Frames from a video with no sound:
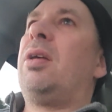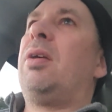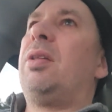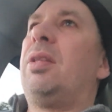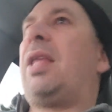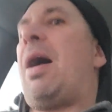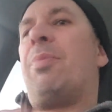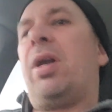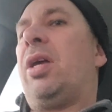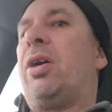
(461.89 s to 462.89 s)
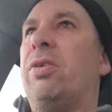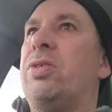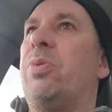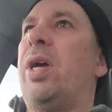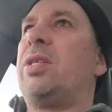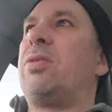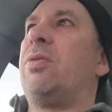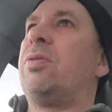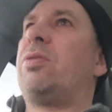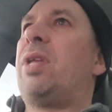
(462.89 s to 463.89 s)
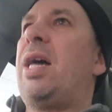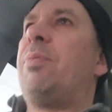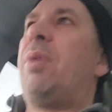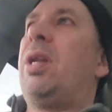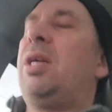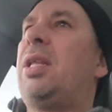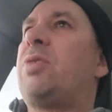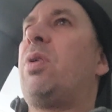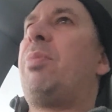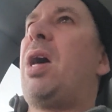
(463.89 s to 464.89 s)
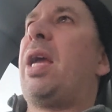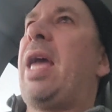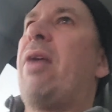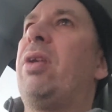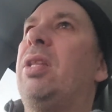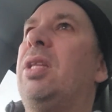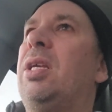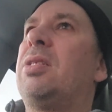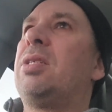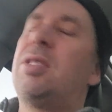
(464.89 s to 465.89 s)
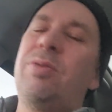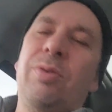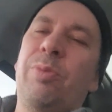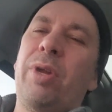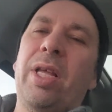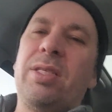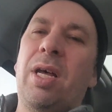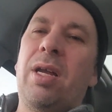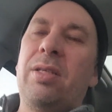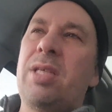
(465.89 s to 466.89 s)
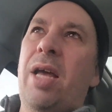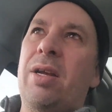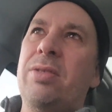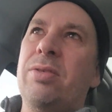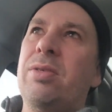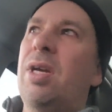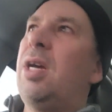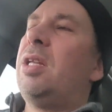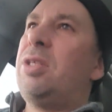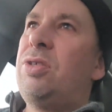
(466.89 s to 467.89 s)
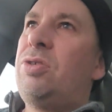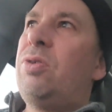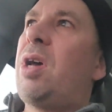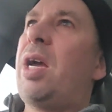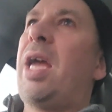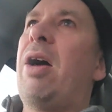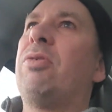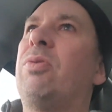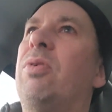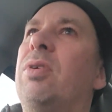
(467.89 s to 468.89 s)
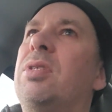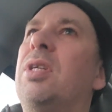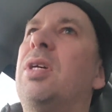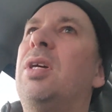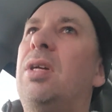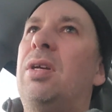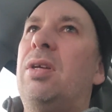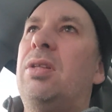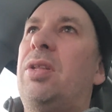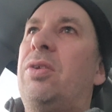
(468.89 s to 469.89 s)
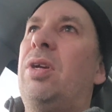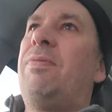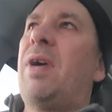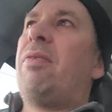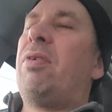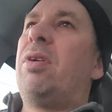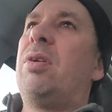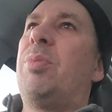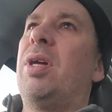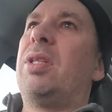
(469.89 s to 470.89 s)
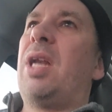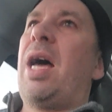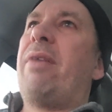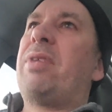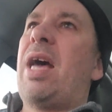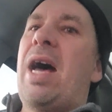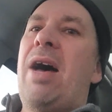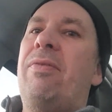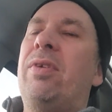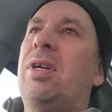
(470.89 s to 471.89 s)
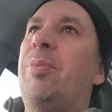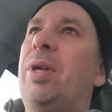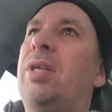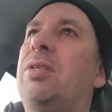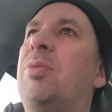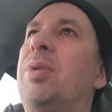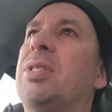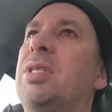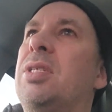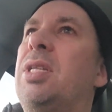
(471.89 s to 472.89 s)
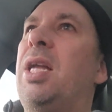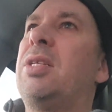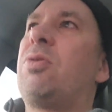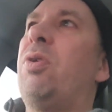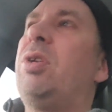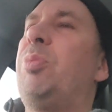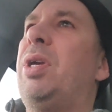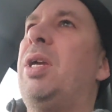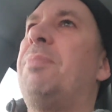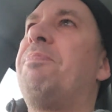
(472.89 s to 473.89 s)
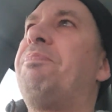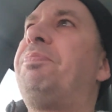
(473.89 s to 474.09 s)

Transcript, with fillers: it, that money goes away. So so that money. That's why I'm not counting these. This is more like side, side hustles. These do not count towards the three thousand five hundred dollars a month that I have to have coming into the business. That is going to be.